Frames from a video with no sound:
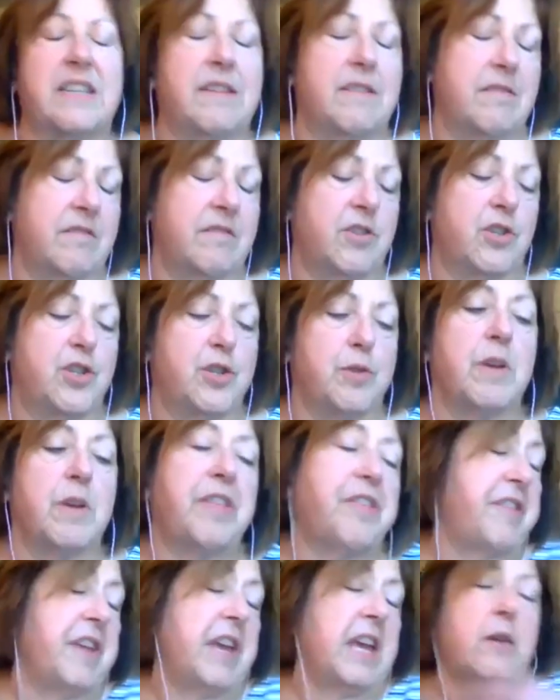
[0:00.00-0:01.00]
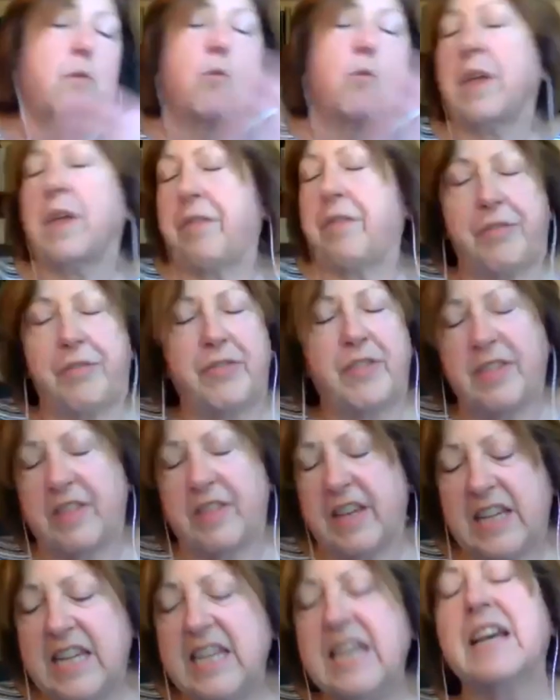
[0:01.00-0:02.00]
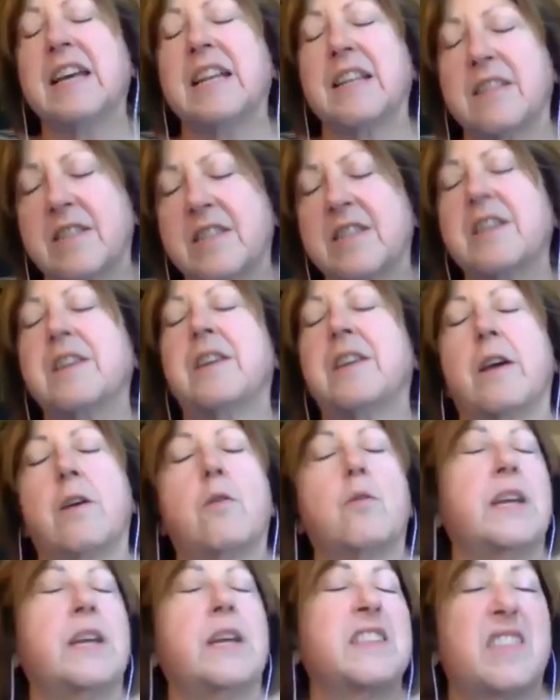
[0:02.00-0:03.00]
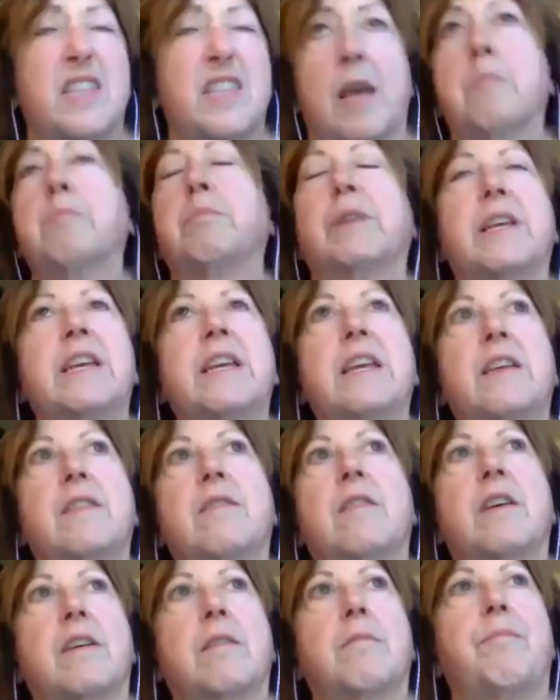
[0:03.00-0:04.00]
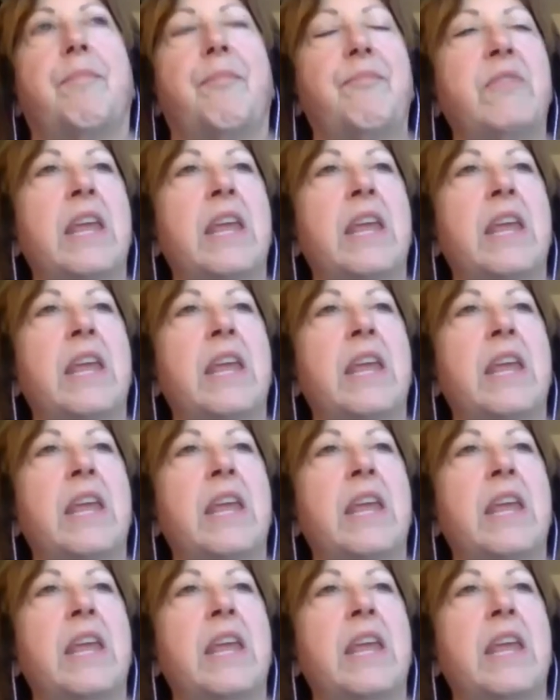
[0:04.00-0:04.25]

to do a thing with the kids, you know, an assembly in the